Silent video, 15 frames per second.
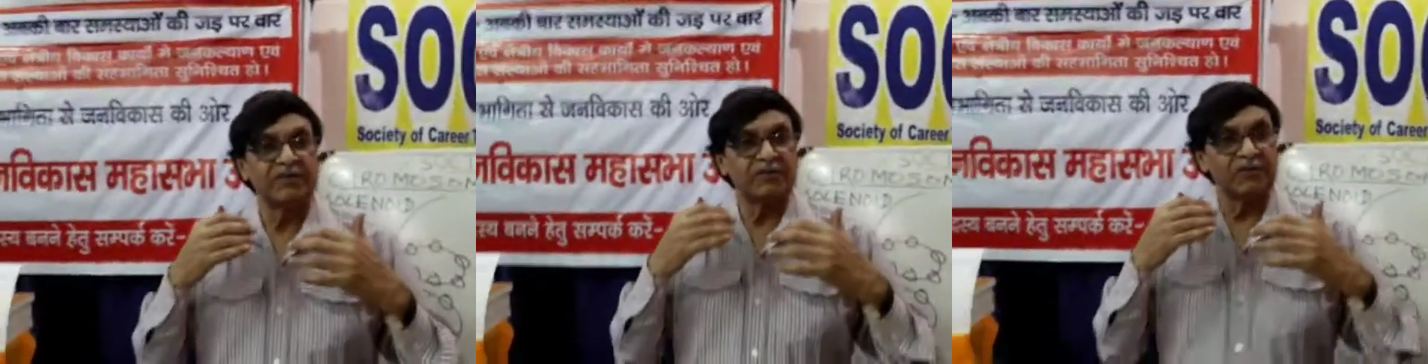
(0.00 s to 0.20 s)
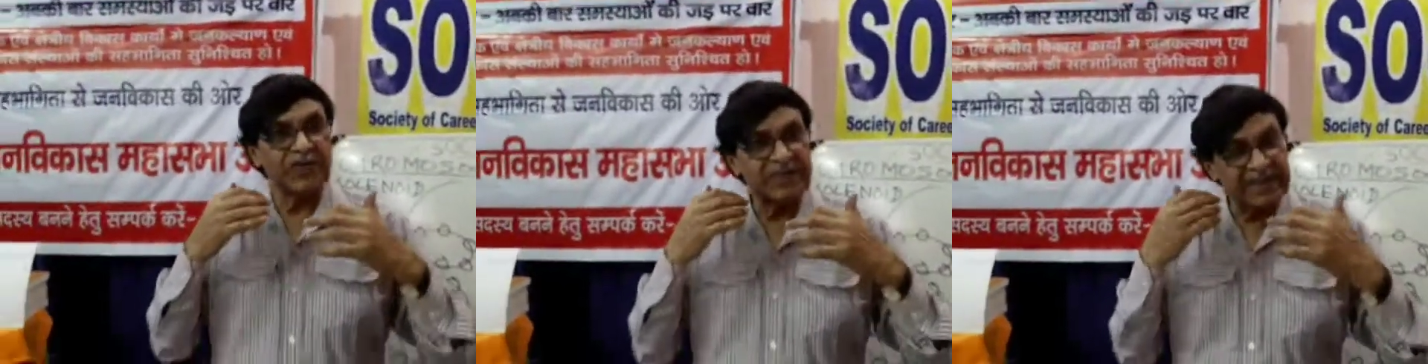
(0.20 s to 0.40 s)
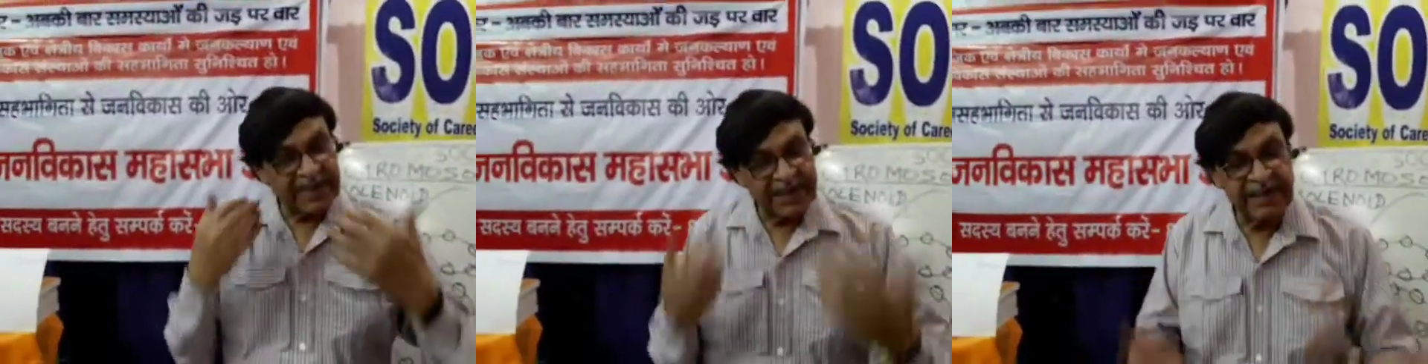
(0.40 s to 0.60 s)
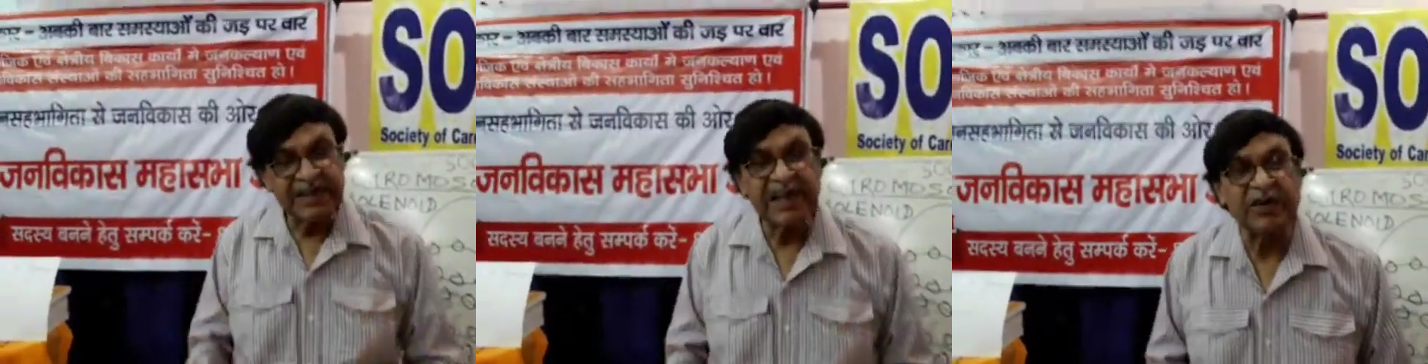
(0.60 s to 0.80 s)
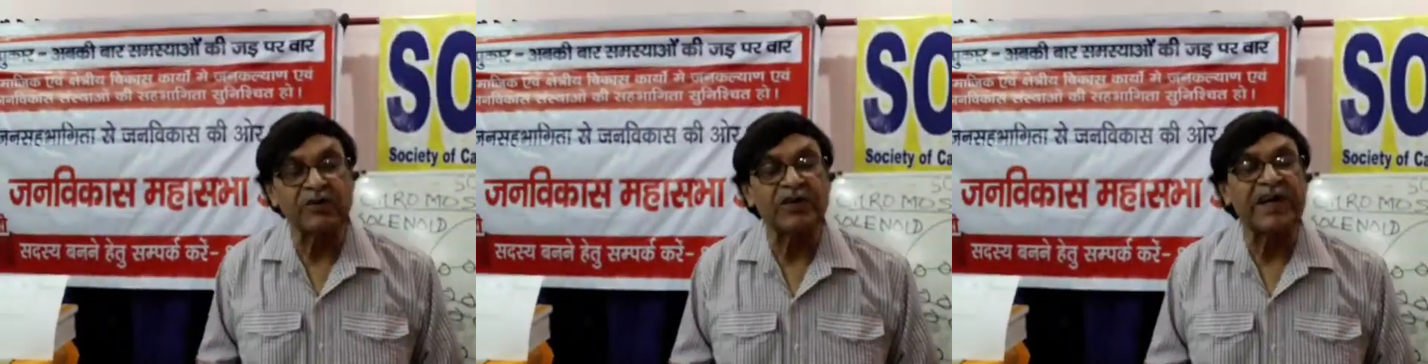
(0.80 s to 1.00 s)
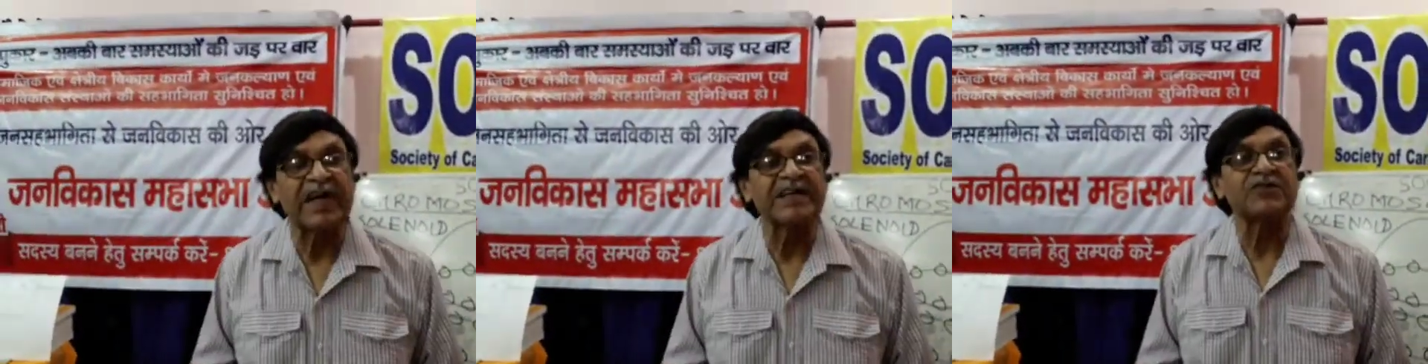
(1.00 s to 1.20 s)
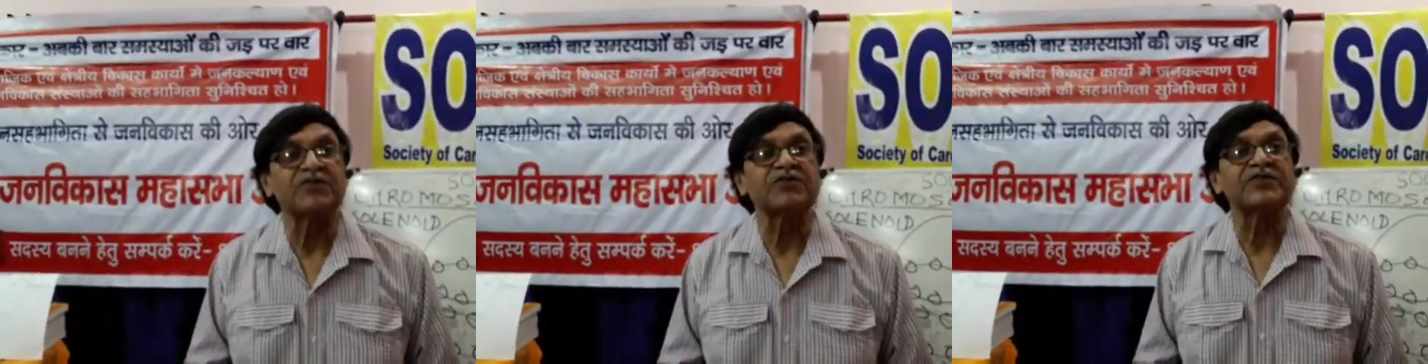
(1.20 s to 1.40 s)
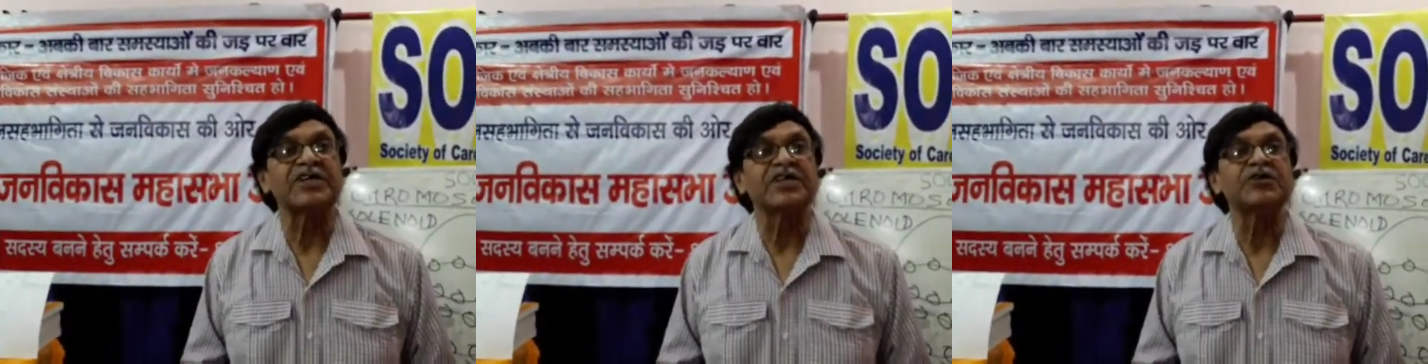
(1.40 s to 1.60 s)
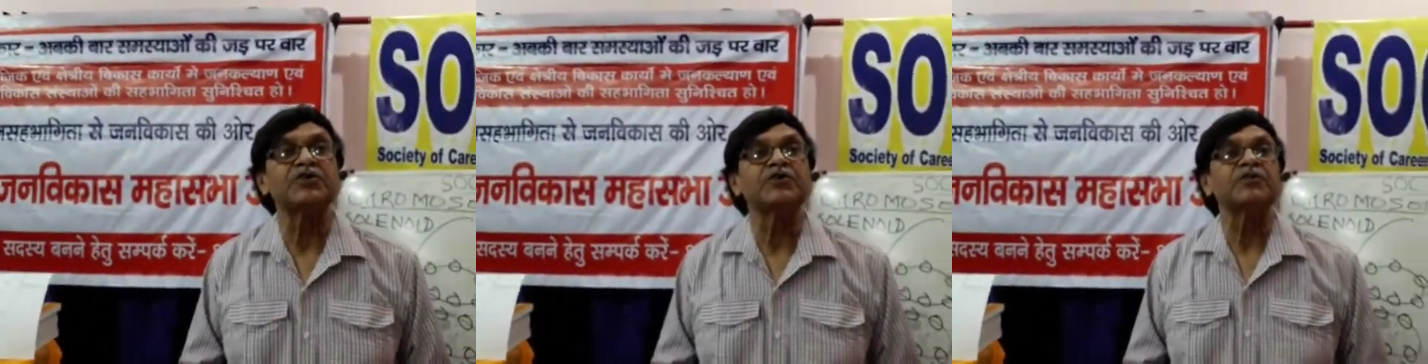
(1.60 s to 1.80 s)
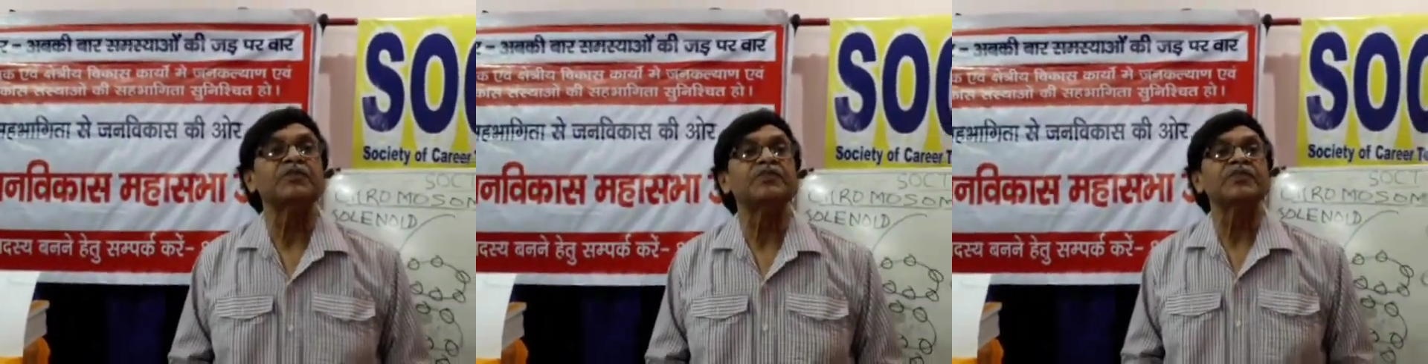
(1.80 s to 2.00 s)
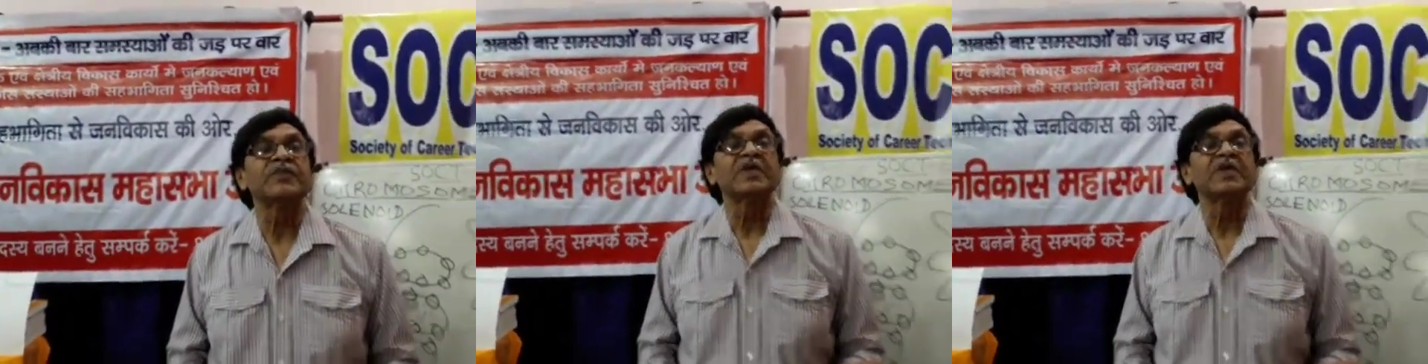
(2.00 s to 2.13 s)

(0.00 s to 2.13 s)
once again I would like to say you